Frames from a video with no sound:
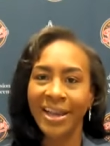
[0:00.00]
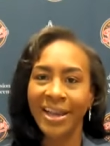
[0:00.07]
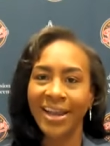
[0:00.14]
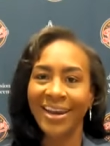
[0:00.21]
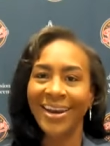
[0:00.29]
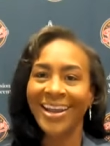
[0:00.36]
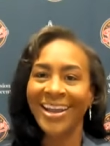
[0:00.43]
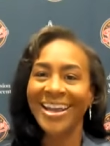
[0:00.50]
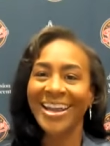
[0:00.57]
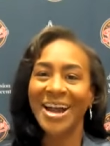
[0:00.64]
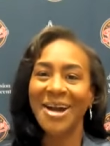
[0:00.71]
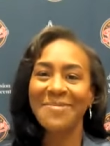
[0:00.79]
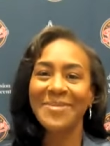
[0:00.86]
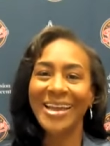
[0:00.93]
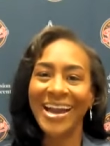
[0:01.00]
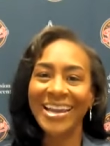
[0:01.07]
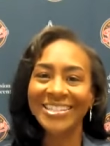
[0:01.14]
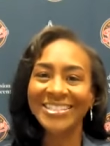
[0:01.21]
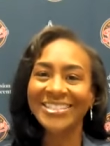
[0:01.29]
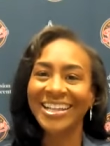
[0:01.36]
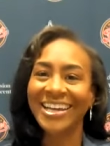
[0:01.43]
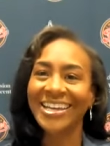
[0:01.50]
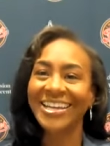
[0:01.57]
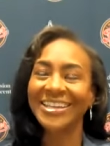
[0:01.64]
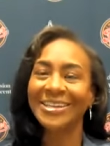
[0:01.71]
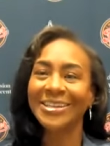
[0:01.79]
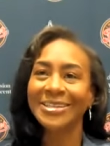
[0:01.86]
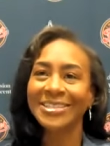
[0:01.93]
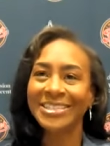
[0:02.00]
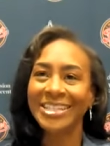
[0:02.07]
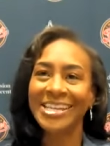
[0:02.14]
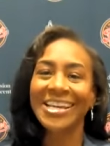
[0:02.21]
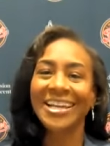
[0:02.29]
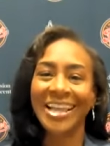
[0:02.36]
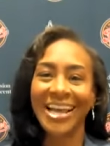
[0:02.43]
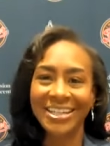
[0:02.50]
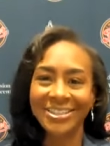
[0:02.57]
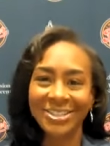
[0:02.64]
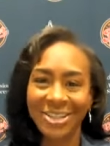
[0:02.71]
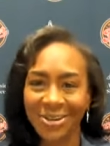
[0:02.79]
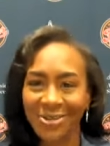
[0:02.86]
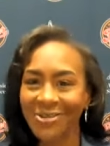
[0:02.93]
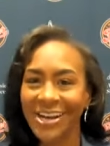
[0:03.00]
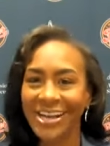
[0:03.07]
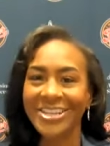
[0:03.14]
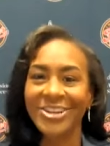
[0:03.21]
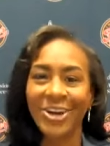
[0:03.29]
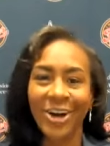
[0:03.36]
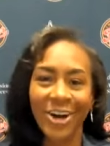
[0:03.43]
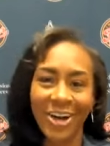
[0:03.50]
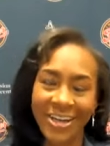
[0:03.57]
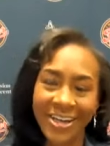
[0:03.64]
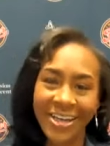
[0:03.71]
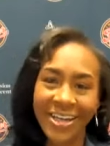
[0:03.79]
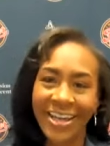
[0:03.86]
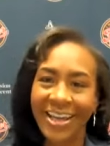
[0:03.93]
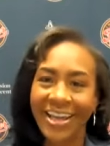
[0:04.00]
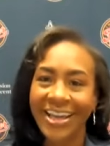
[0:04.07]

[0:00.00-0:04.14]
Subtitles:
And I'll be honest, like seeing Alonzo and Don